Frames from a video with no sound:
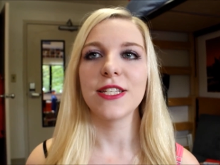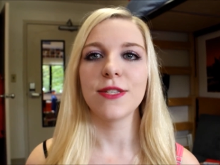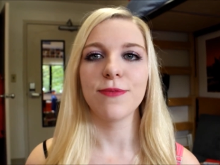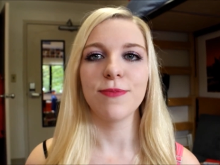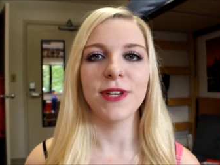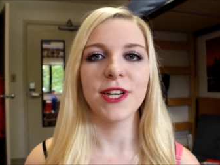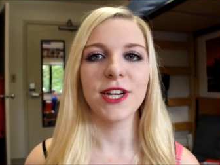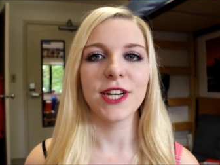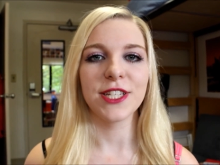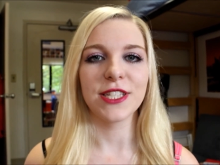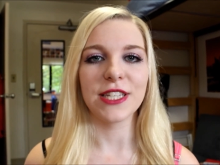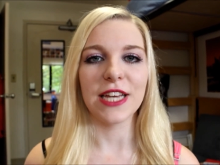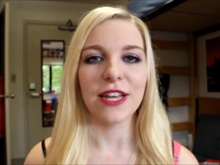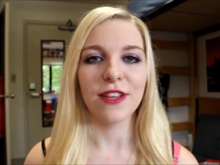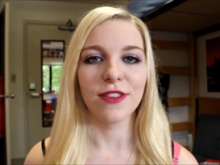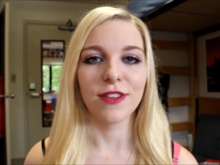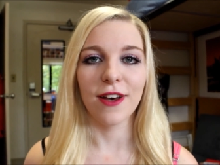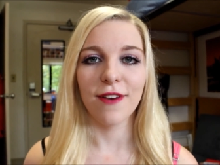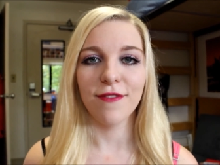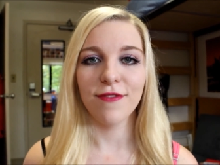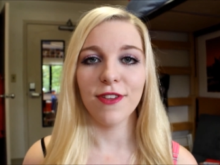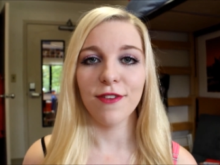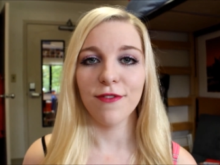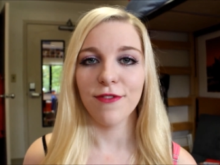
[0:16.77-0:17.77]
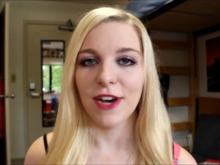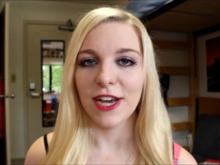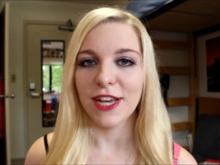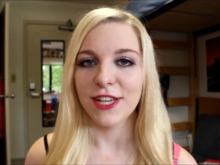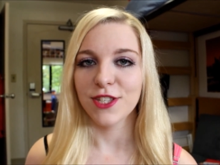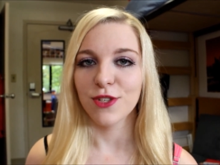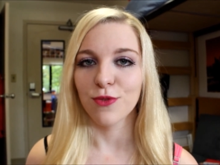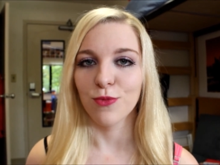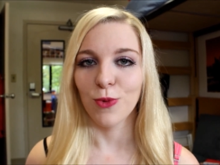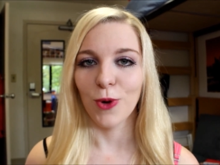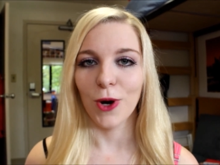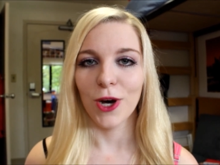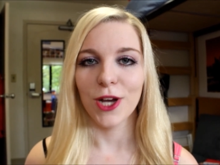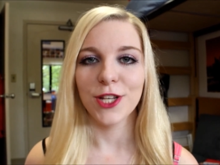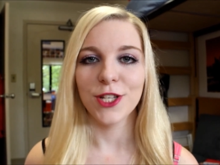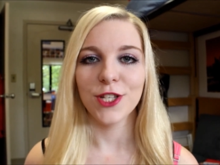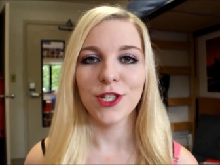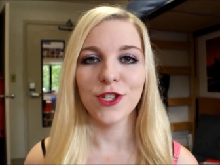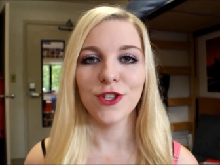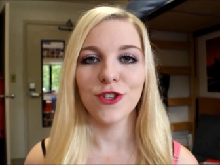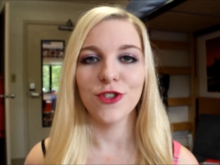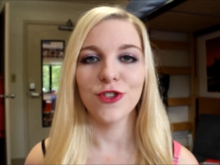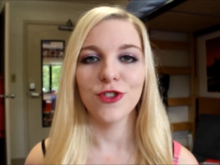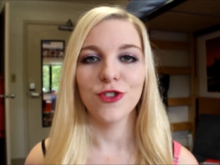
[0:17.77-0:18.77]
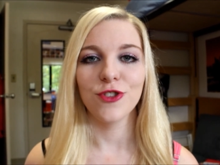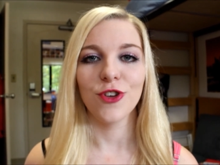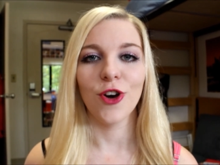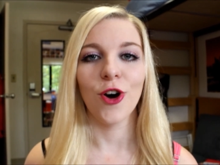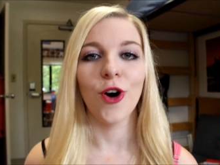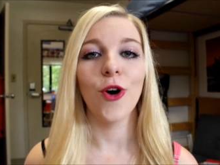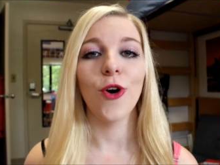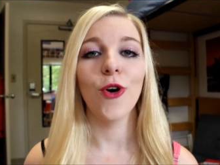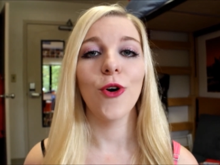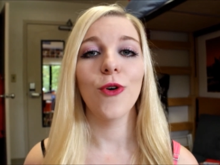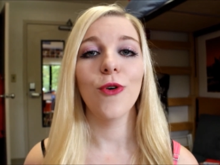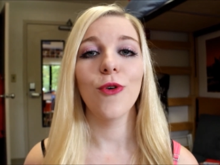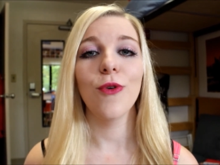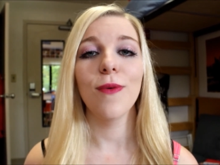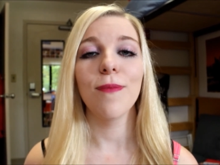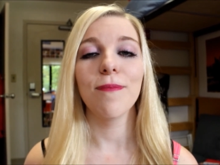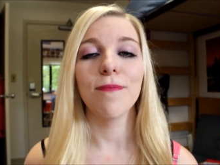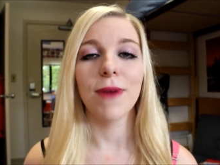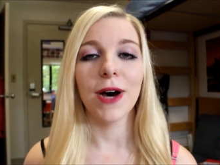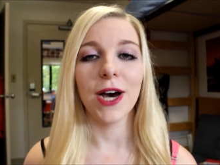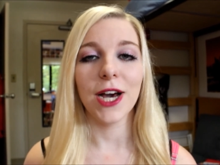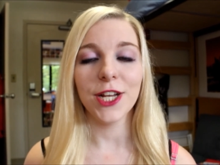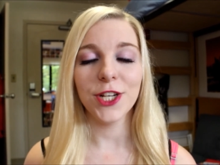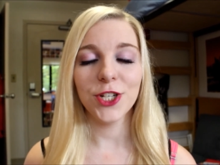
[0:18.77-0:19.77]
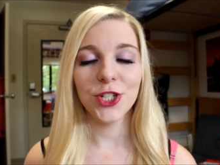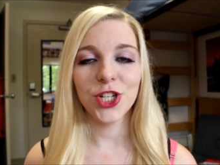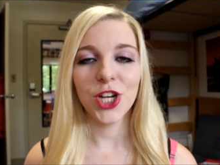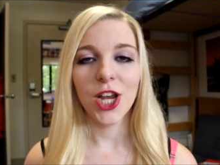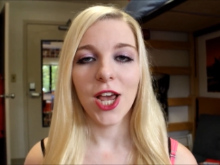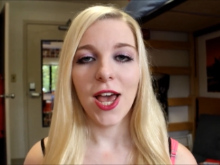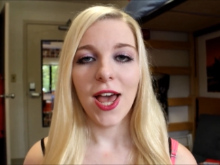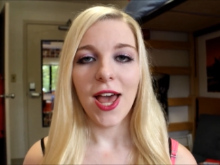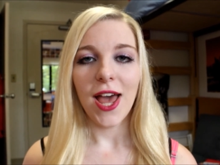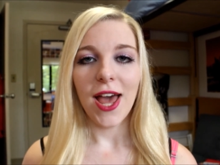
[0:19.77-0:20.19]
is because I love the Vice 1 so much